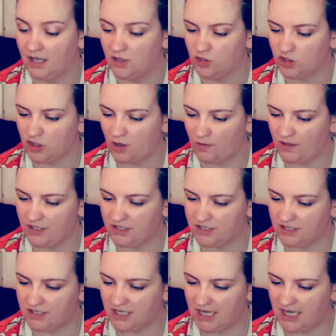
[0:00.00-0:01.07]
So
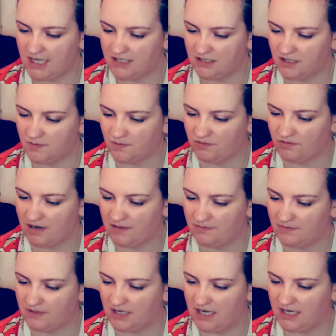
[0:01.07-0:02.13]
it's 6.1,
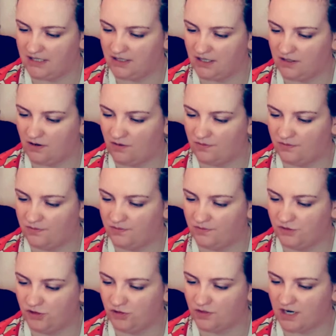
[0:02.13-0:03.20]
and then of
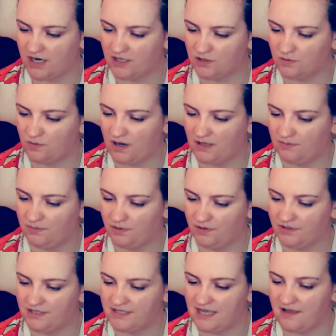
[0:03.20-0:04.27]
sugars
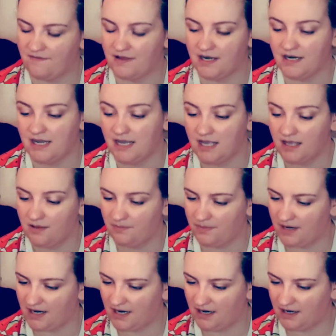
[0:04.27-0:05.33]
1.7
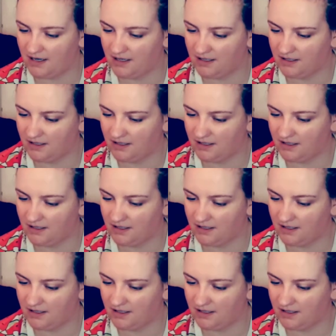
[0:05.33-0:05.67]
per,